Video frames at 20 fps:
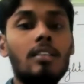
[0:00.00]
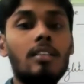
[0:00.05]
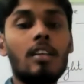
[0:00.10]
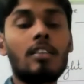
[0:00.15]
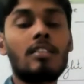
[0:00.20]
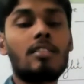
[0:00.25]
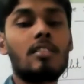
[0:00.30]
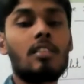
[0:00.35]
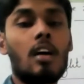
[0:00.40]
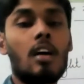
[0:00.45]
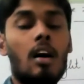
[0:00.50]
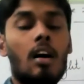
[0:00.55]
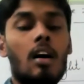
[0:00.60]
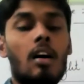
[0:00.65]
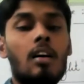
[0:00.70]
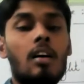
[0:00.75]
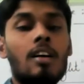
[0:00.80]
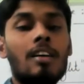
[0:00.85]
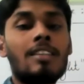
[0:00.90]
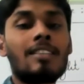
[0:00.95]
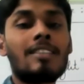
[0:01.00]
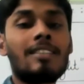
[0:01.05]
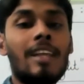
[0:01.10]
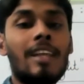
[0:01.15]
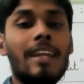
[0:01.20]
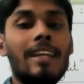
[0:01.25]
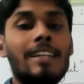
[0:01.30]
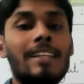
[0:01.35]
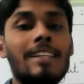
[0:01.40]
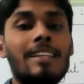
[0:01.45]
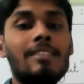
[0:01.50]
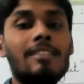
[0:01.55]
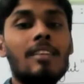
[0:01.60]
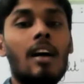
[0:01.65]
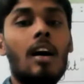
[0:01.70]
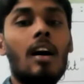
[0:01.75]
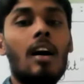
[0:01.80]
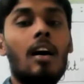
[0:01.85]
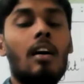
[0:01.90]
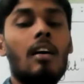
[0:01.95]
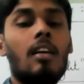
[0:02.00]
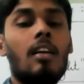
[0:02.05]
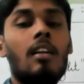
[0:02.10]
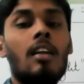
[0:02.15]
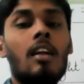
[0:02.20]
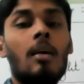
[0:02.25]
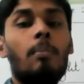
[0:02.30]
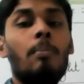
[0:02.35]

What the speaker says: touch the sides or